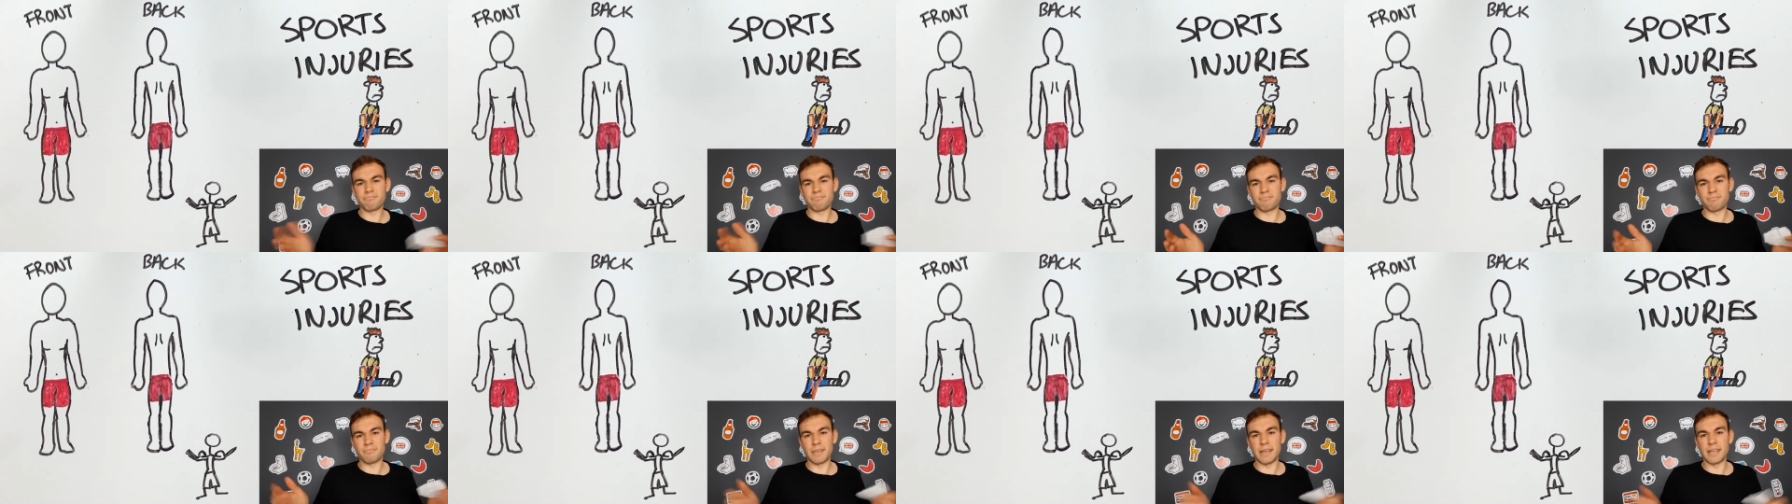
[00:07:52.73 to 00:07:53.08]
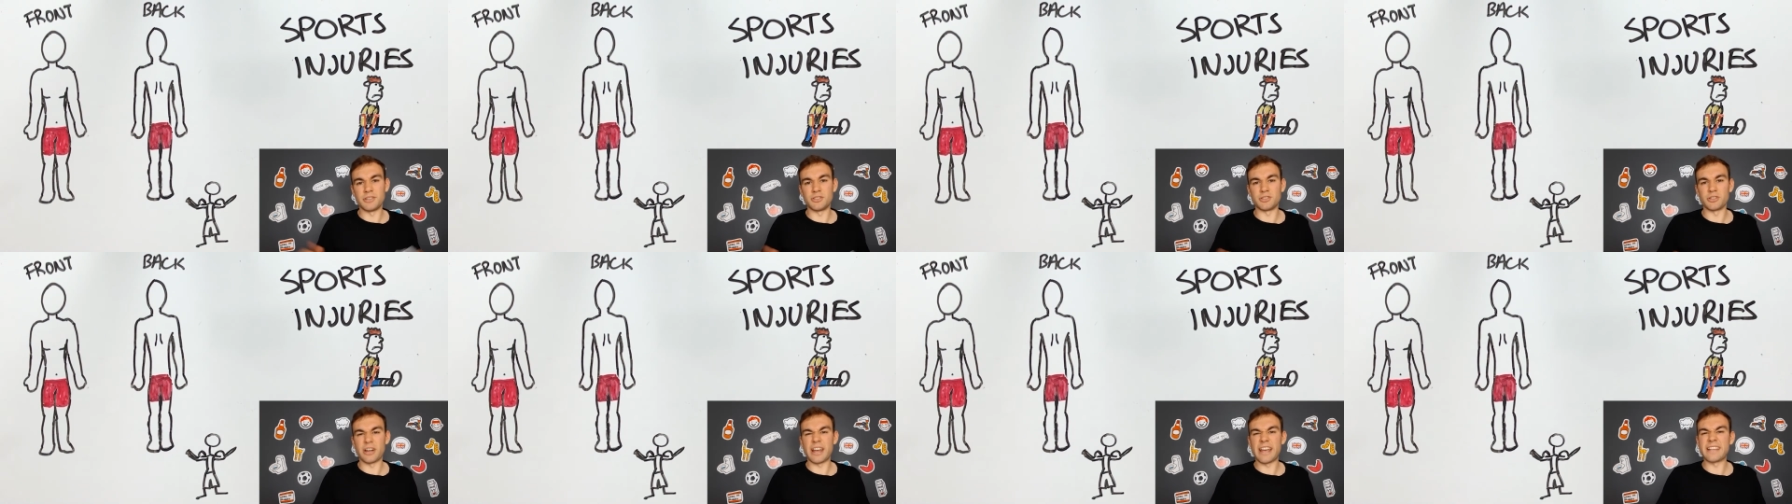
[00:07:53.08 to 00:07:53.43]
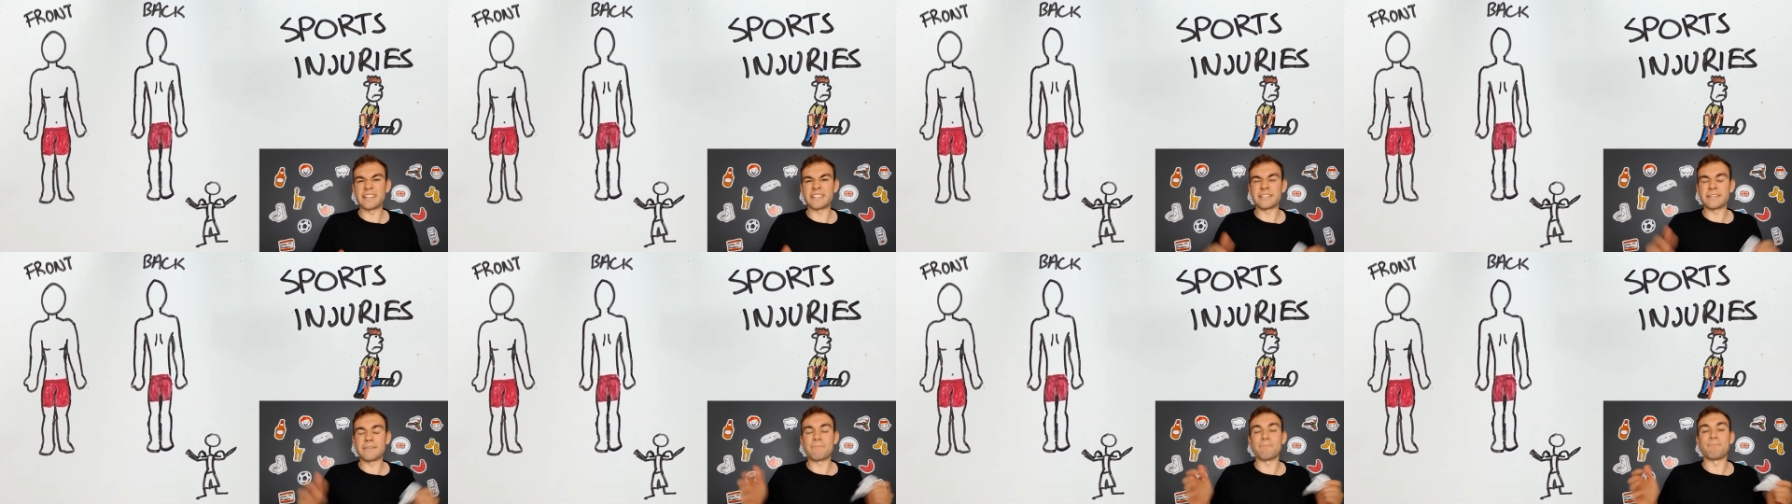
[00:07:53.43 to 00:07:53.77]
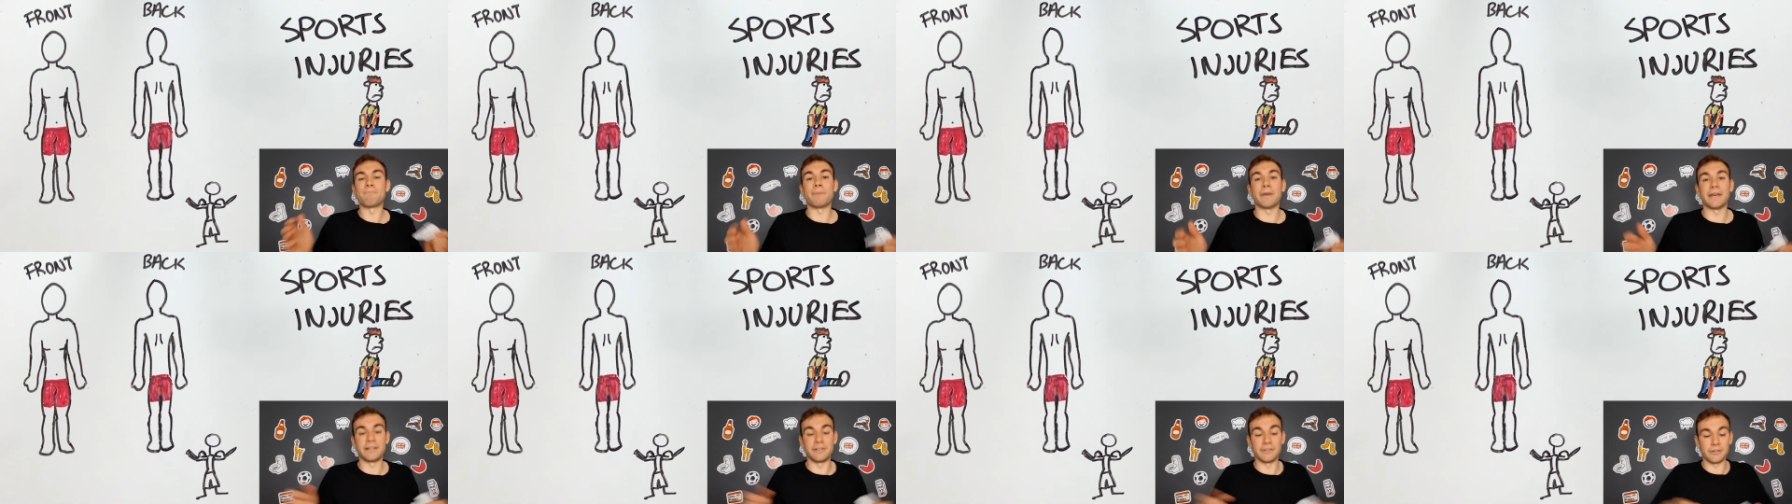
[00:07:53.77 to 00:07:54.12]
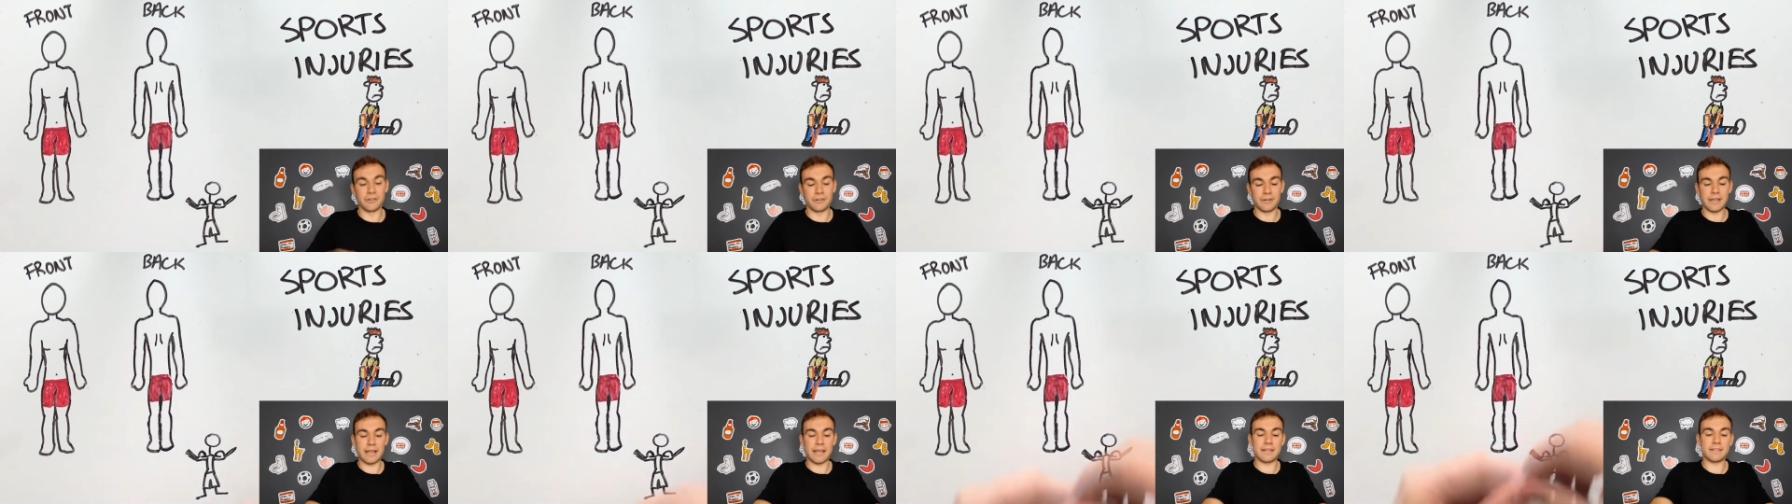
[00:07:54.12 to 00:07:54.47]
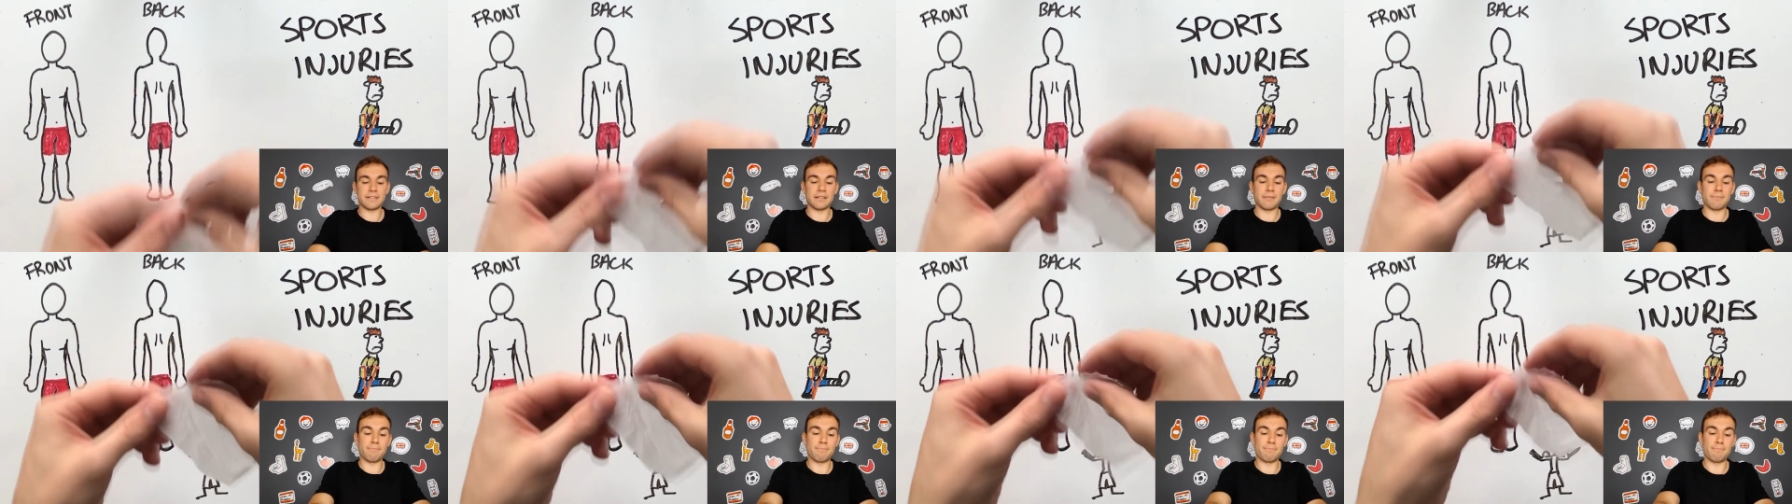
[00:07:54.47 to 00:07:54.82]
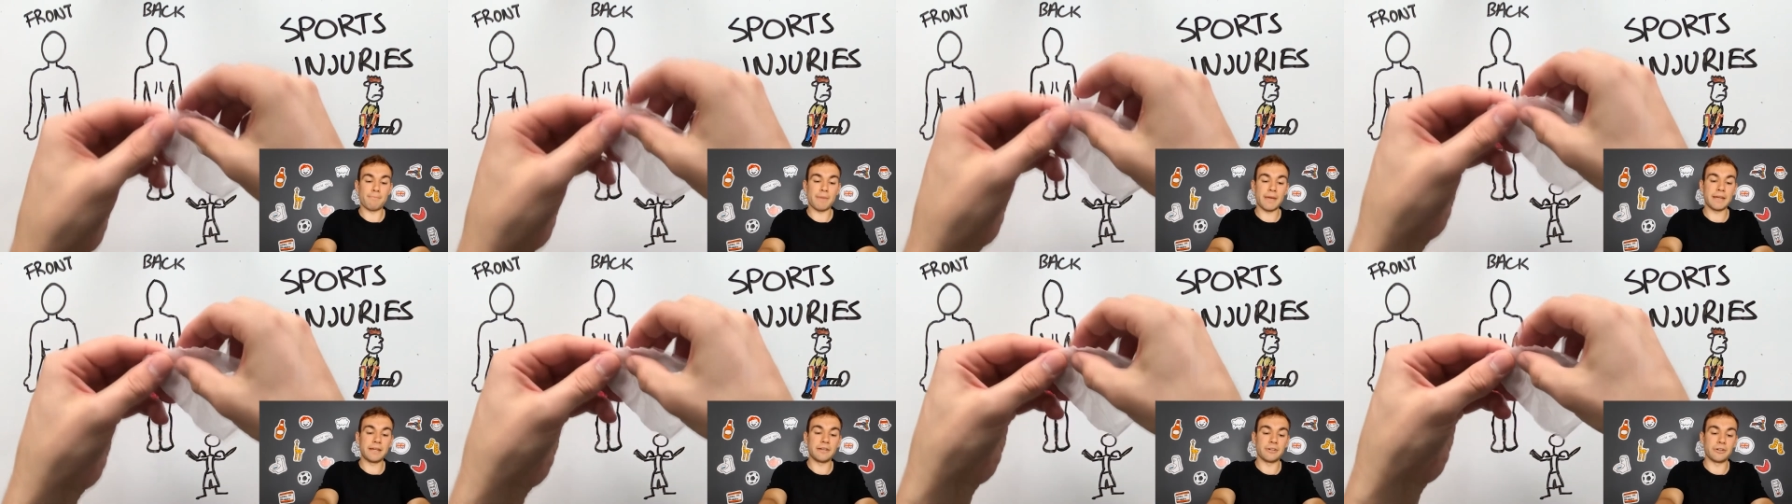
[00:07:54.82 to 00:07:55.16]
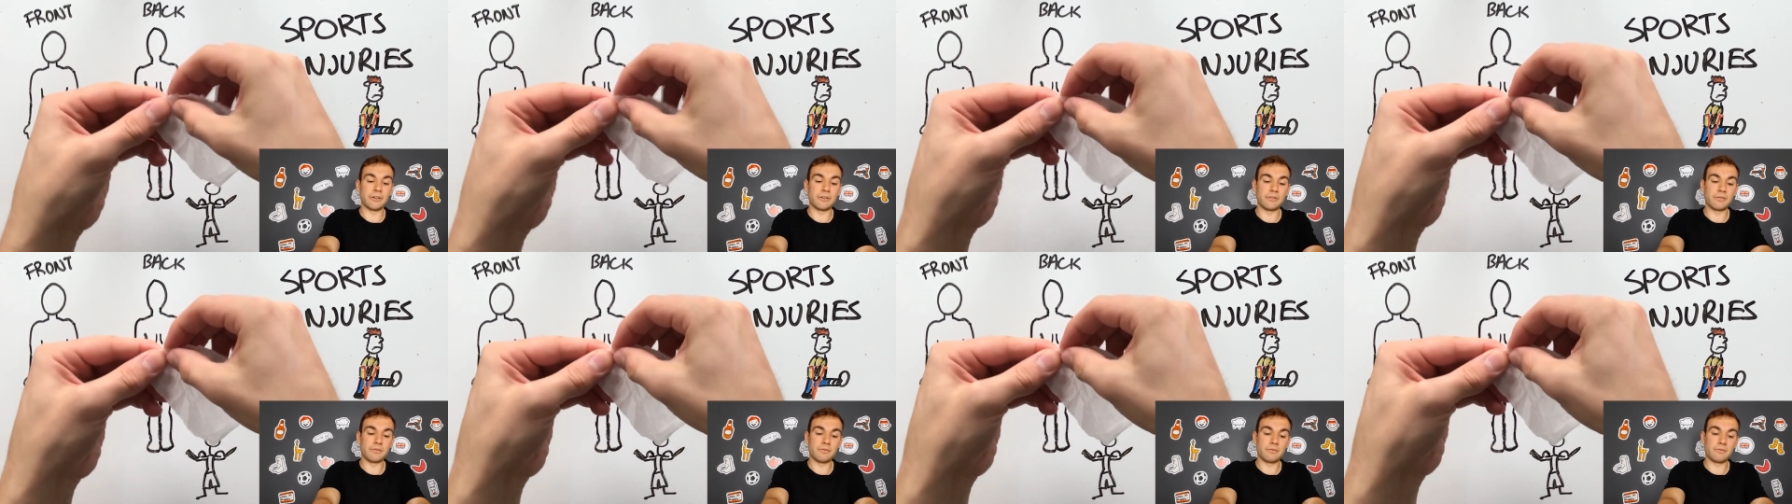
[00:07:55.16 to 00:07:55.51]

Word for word: major, it's minor. It's a minor